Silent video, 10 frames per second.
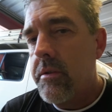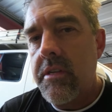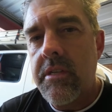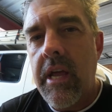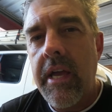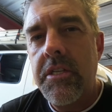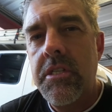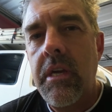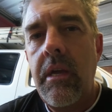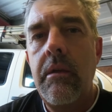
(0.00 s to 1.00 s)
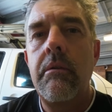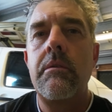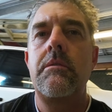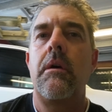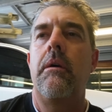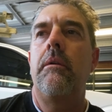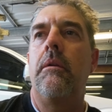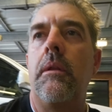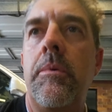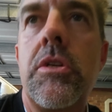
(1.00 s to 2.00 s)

Desert HT. So let me